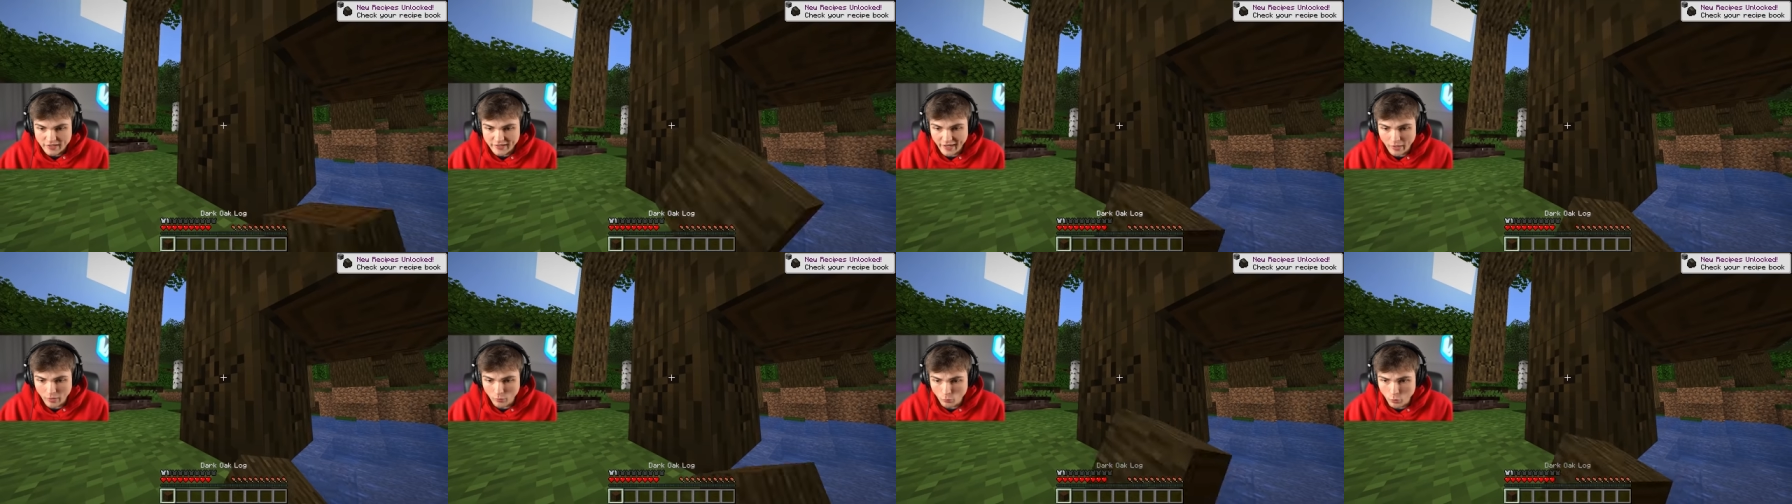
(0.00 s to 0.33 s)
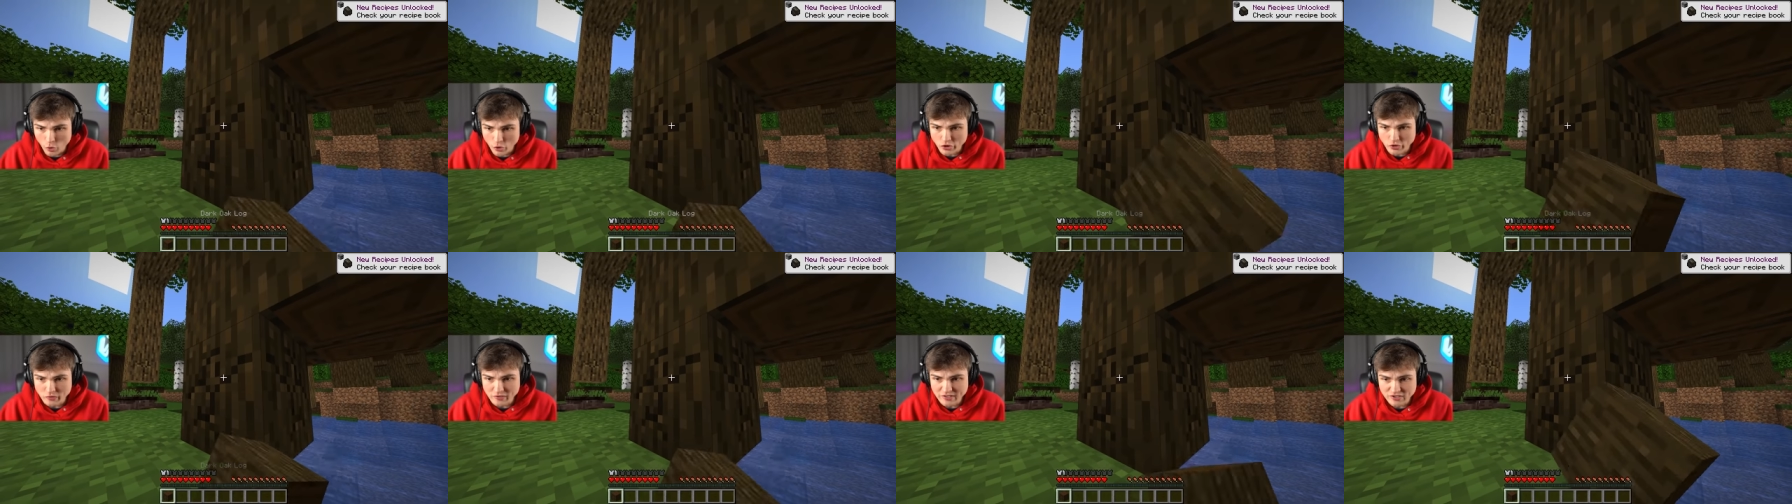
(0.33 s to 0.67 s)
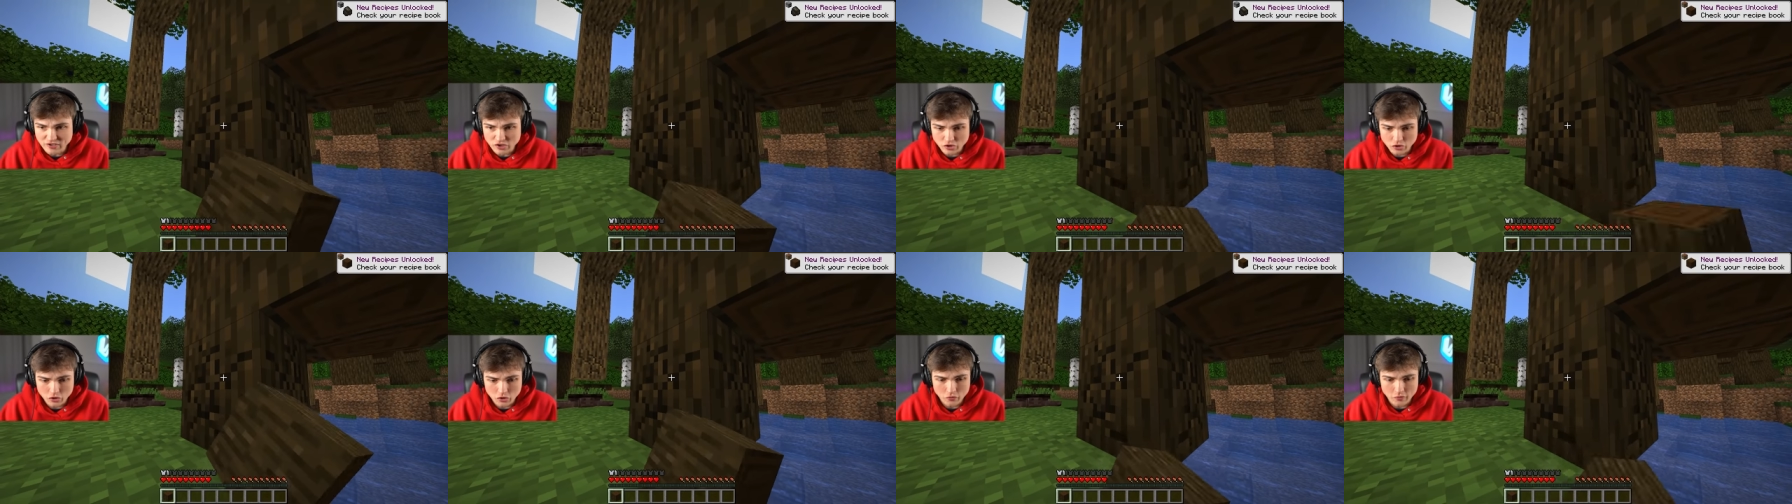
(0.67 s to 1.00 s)
Now, what you need
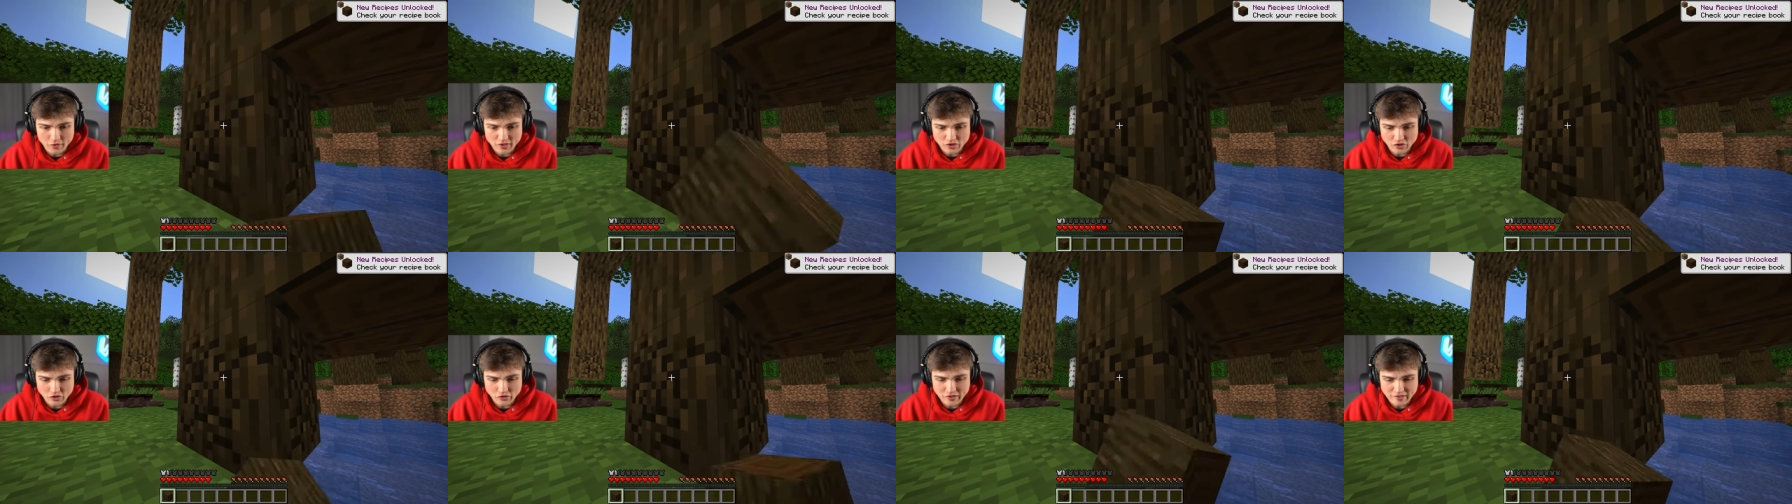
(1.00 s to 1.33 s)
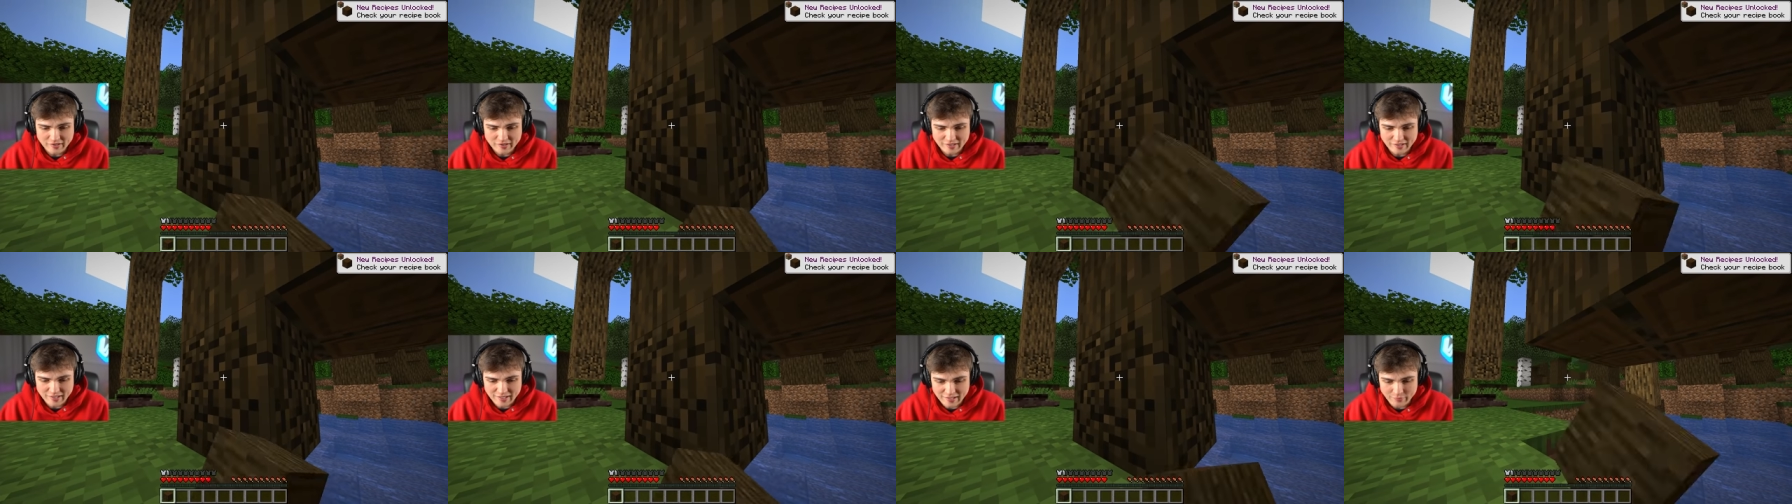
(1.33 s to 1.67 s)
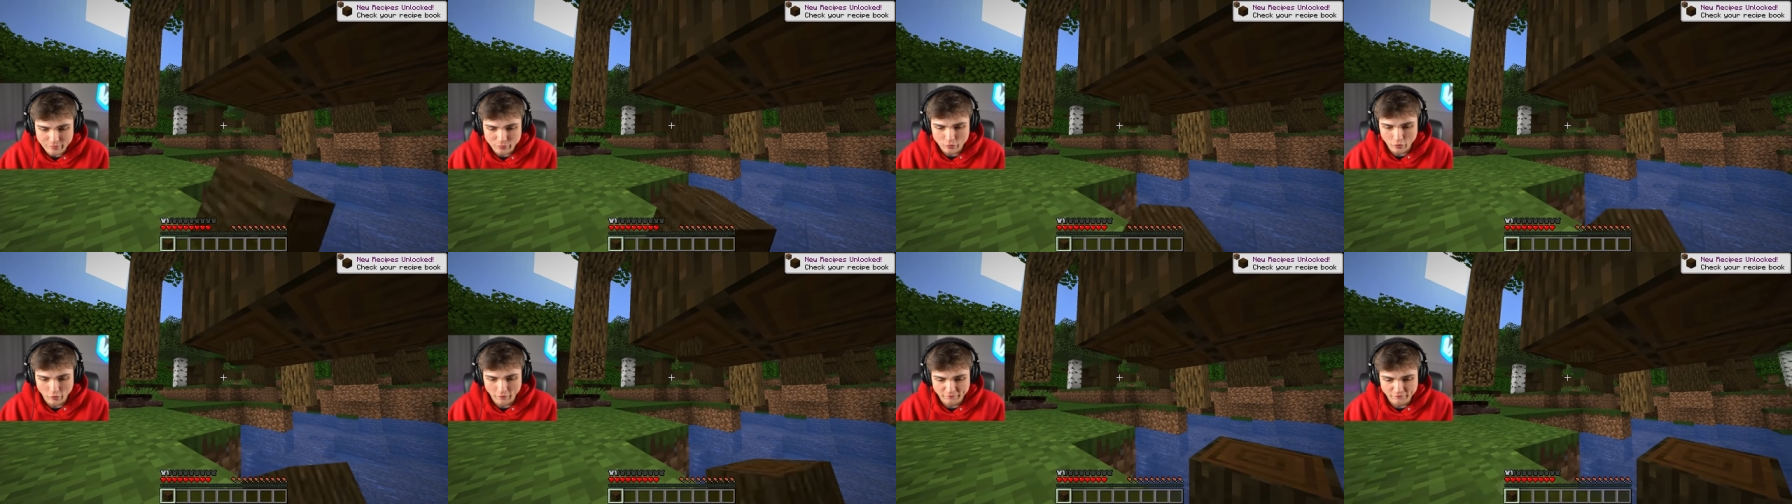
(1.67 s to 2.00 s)
to do is you need to
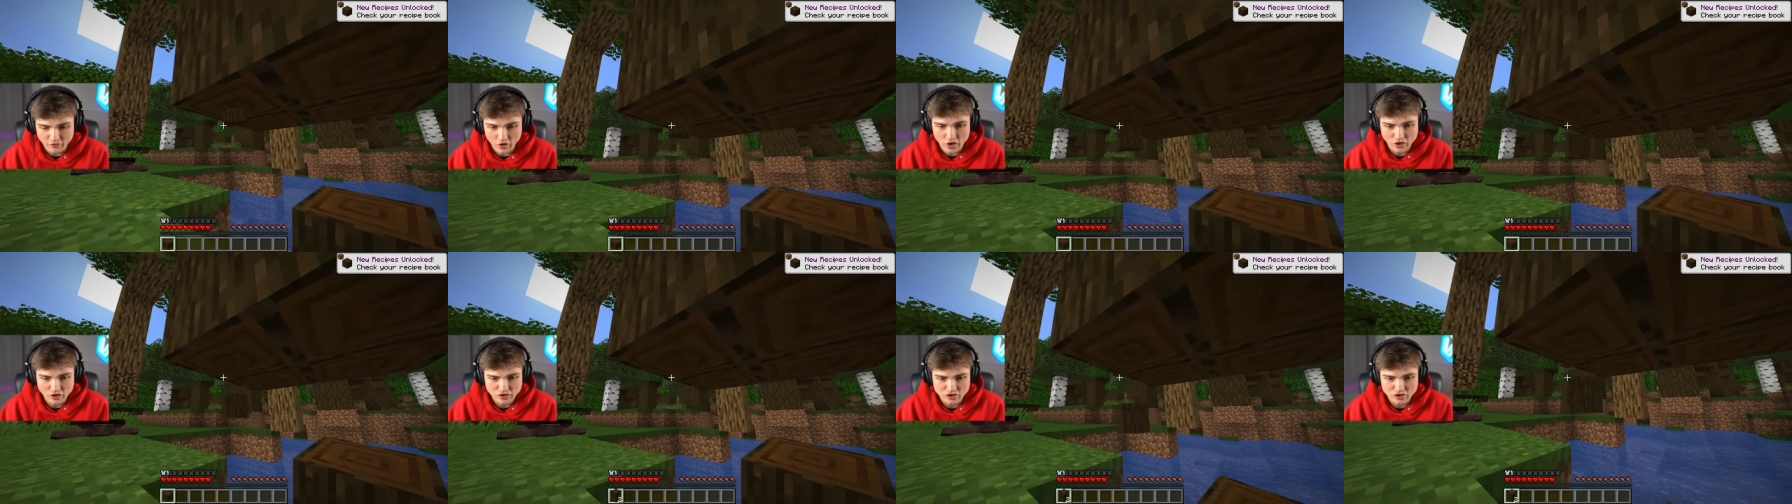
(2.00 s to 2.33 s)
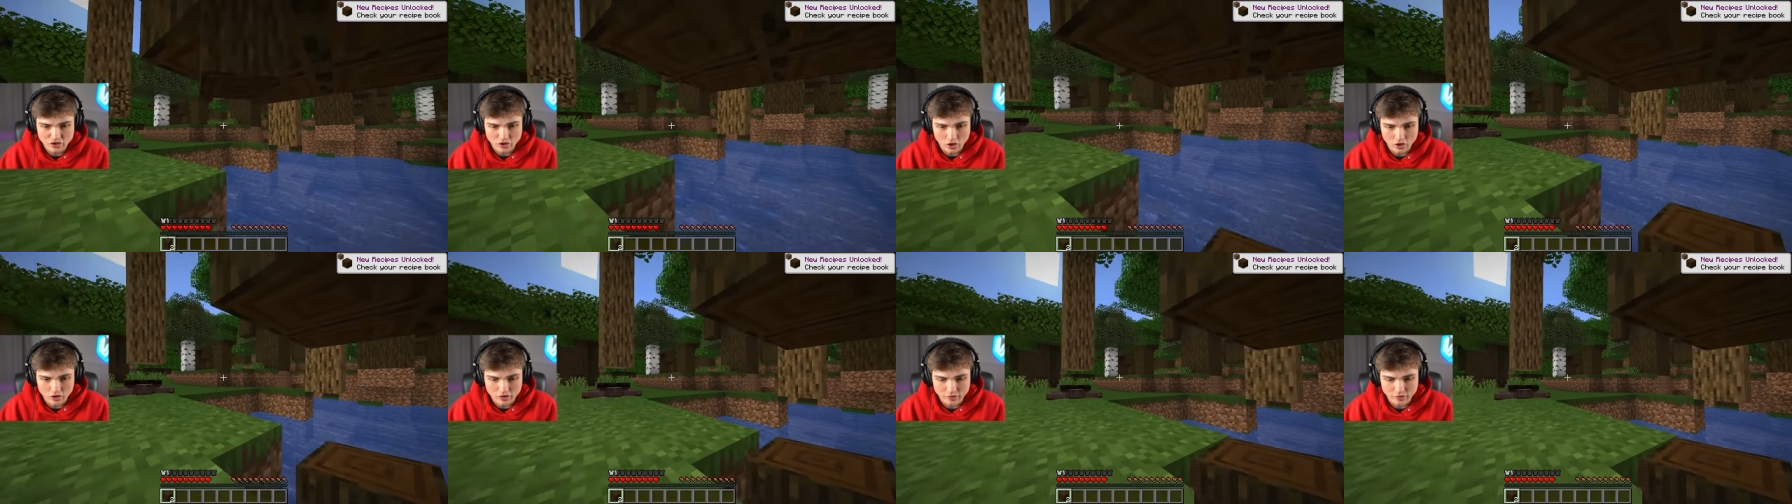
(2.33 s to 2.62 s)
keep your first slot